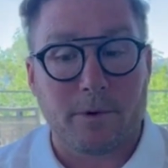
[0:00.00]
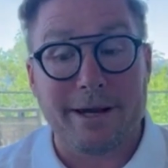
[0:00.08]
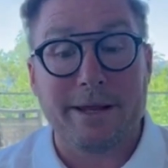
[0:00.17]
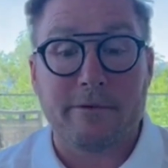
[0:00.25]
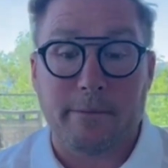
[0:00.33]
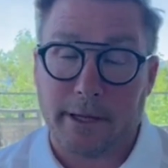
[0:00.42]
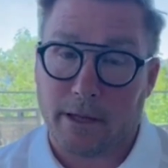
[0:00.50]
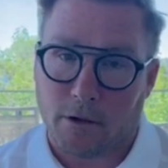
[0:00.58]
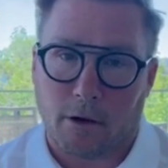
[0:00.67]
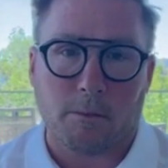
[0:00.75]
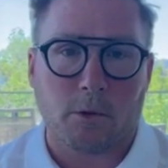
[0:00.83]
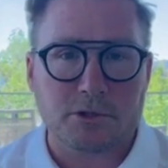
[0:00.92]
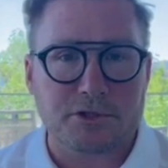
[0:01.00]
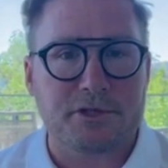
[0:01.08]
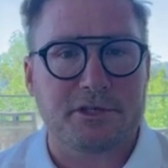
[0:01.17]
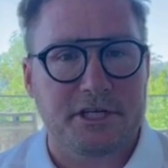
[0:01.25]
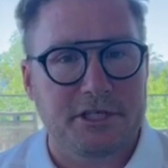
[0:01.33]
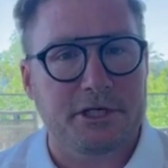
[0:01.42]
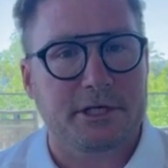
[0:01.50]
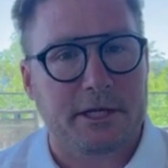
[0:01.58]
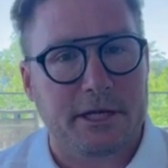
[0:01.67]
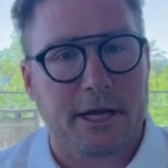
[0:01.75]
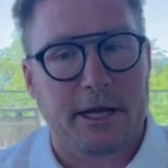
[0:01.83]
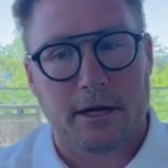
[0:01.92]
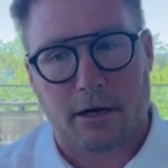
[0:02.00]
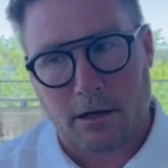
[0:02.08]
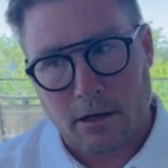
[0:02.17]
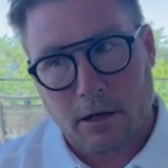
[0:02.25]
We need to be a lot more strategic today and